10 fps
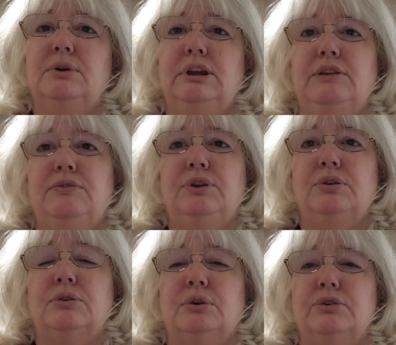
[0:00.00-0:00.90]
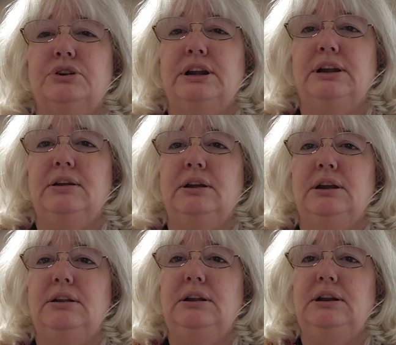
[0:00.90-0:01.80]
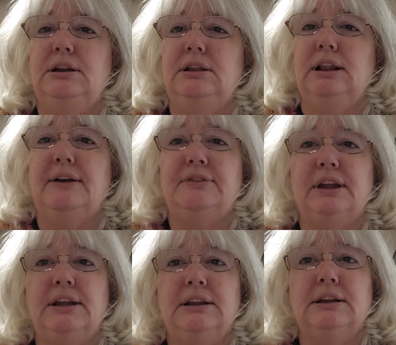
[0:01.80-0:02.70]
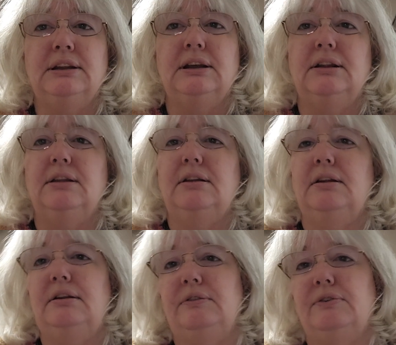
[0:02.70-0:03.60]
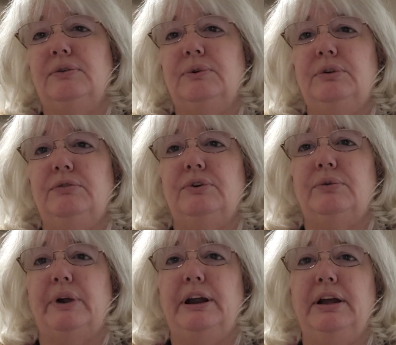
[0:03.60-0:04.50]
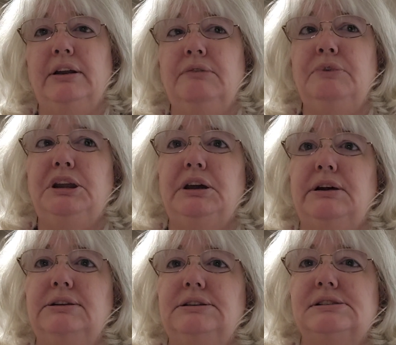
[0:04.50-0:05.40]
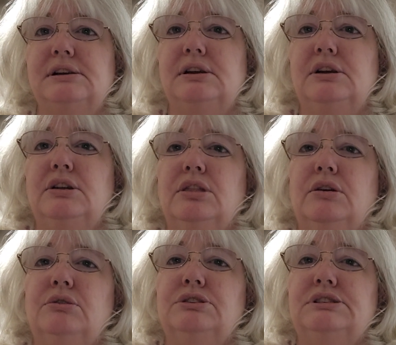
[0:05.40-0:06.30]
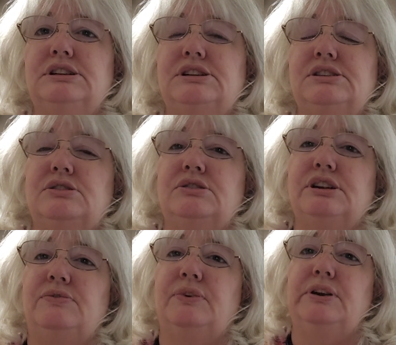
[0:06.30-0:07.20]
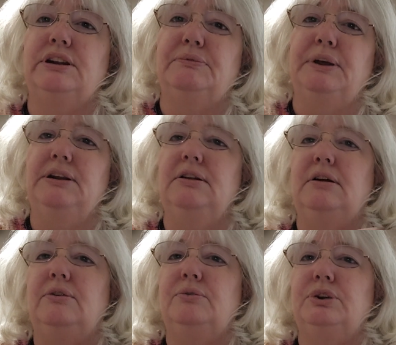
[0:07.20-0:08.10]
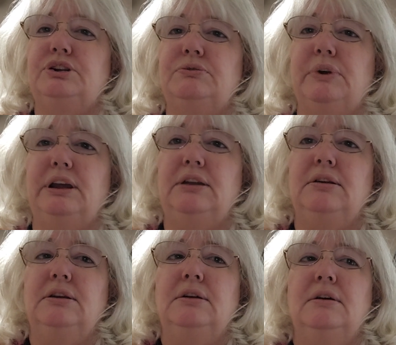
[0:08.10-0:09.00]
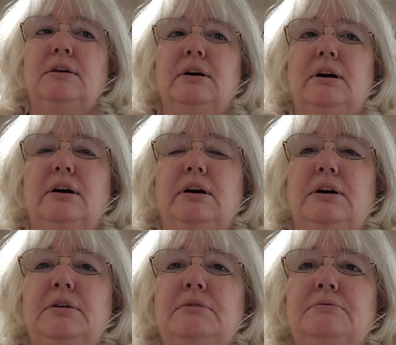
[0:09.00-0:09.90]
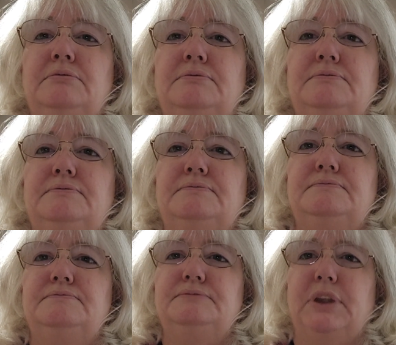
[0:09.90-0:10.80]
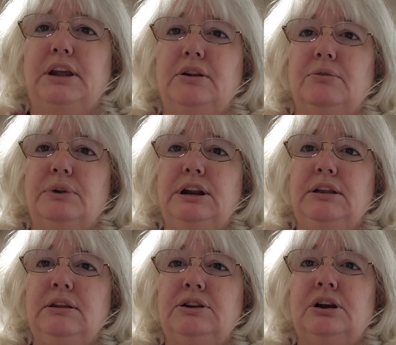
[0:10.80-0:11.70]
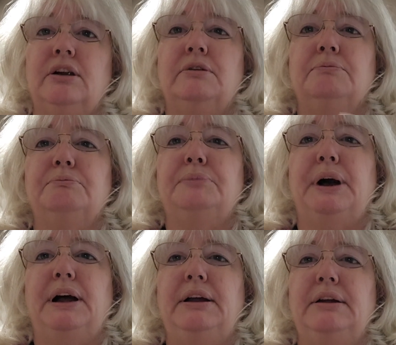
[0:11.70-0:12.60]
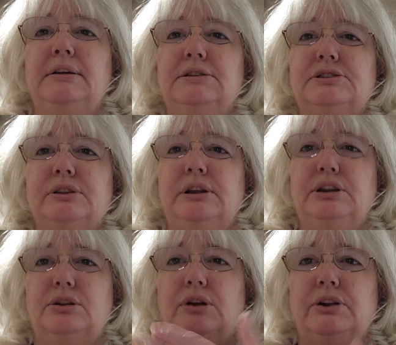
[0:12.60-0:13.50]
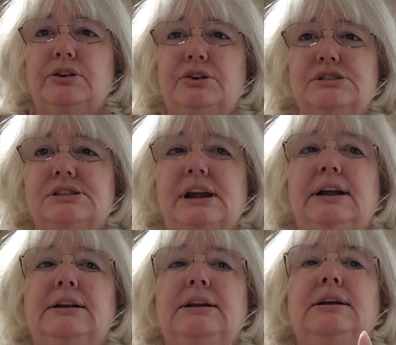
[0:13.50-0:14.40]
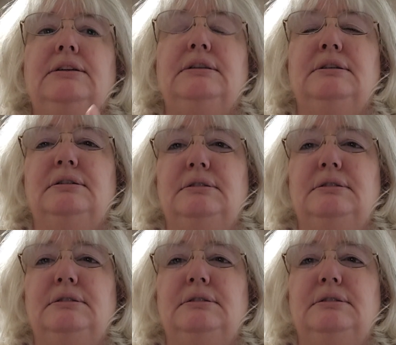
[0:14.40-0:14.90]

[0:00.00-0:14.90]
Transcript: if you're crocheting and knitting left-handed, and then a different one for right-handed, because those stitches are different depending on which way that you're reading the chart, but so that you're understanding